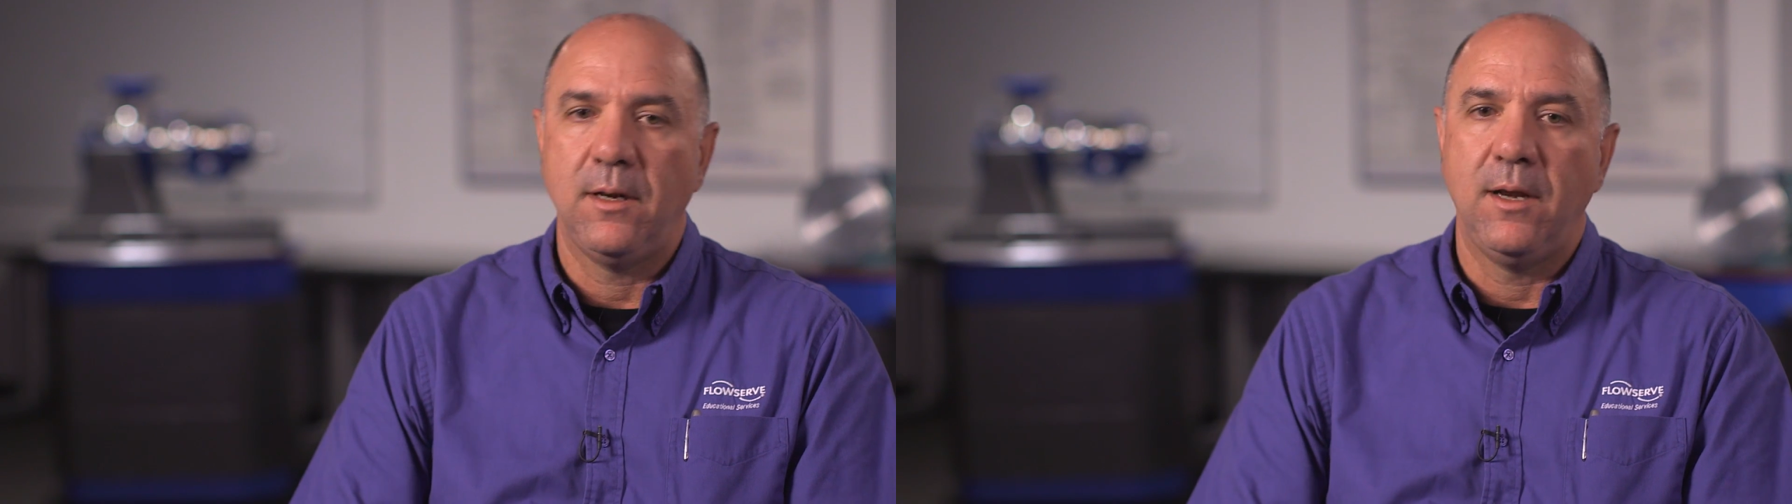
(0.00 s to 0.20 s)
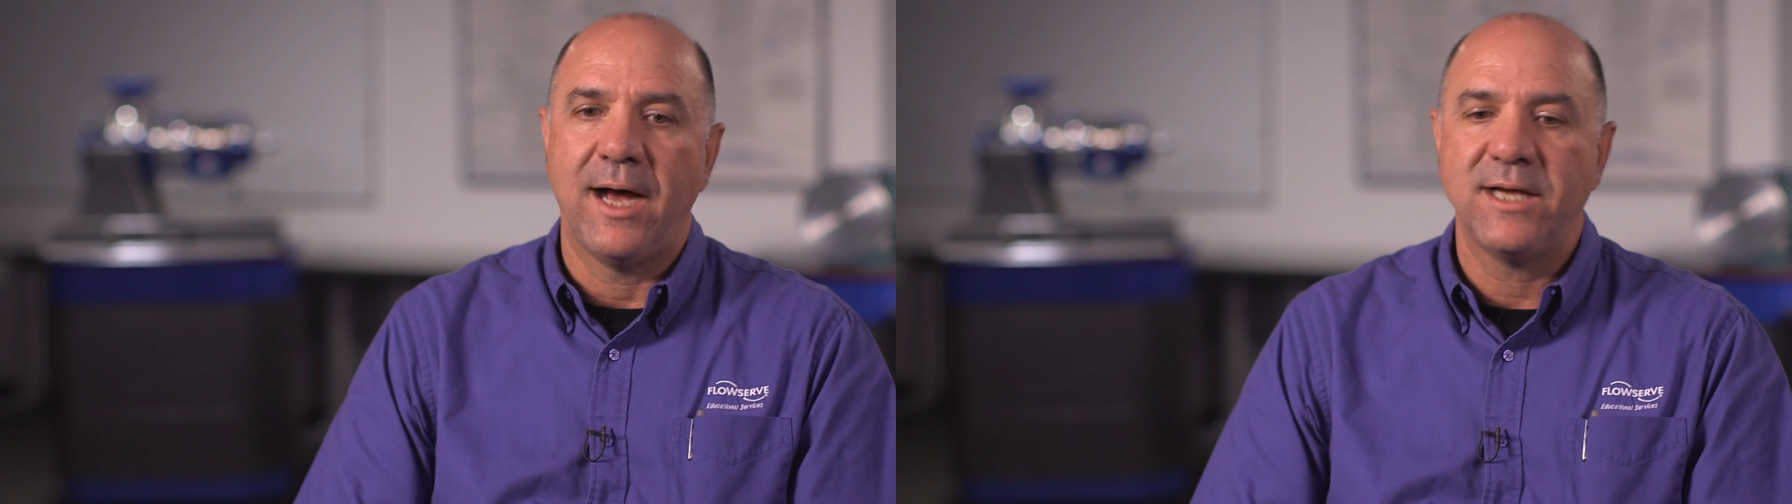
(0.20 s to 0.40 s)

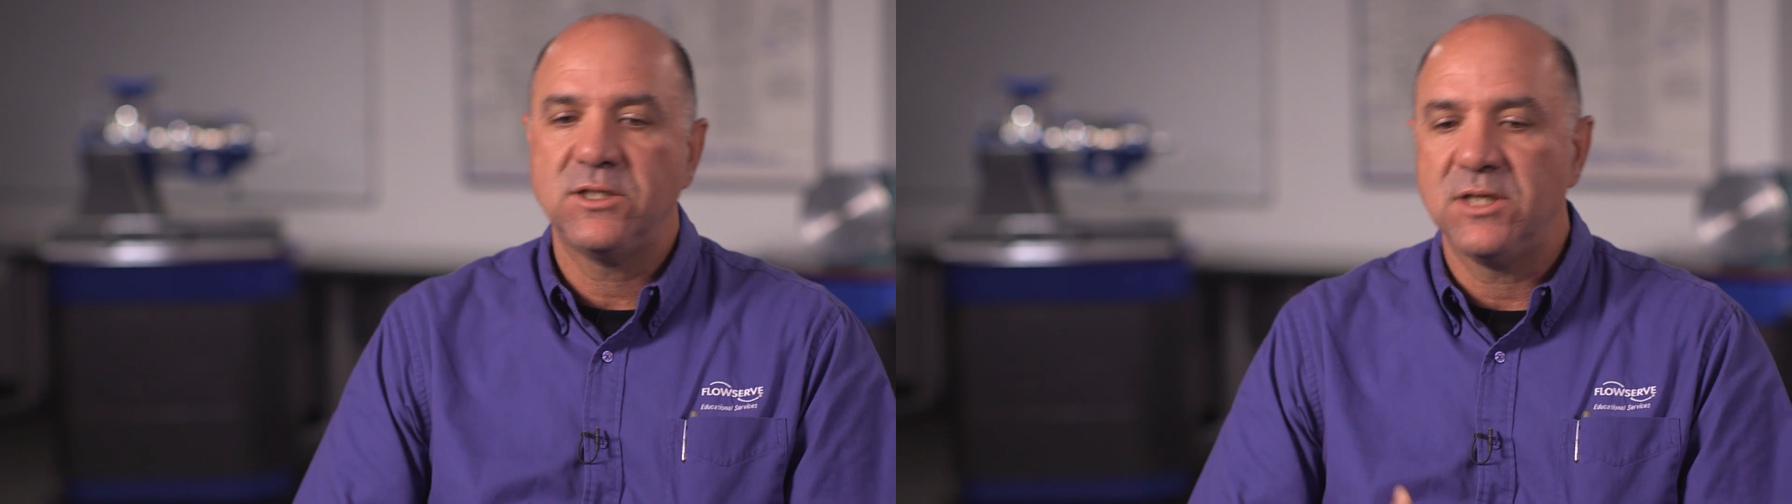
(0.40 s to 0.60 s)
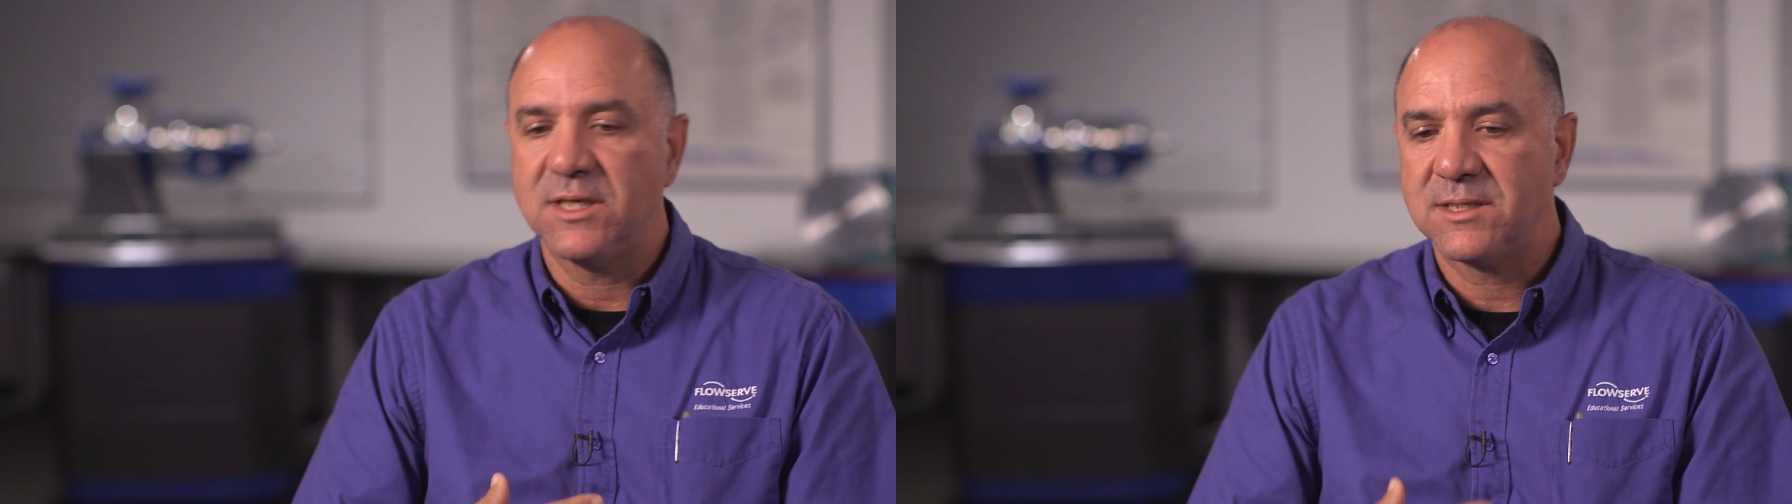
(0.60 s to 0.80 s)
not
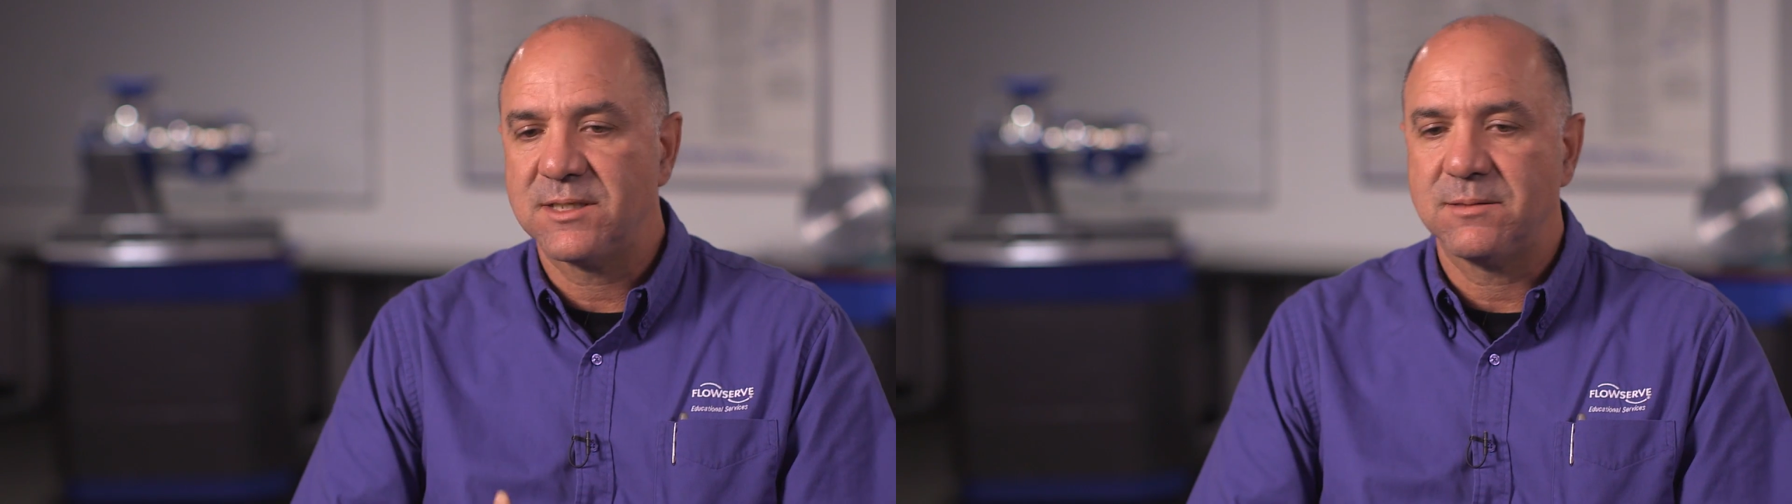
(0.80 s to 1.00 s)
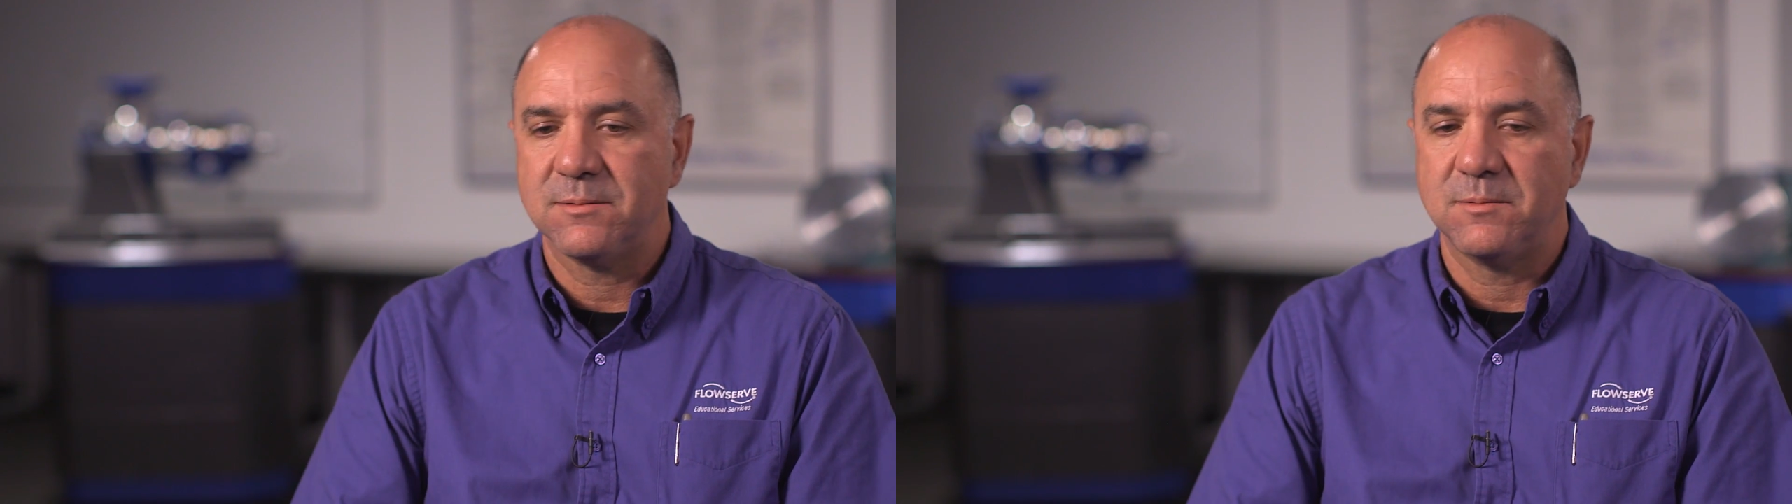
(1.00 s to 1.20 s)

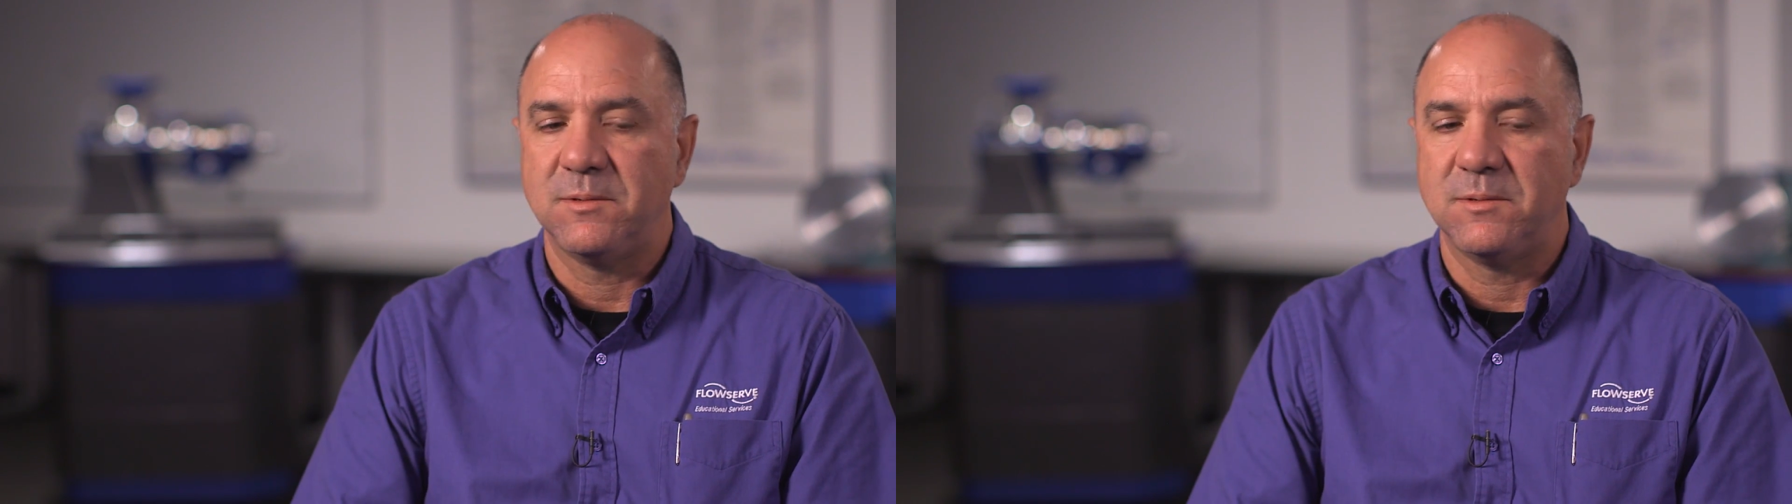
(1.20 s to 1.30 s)
just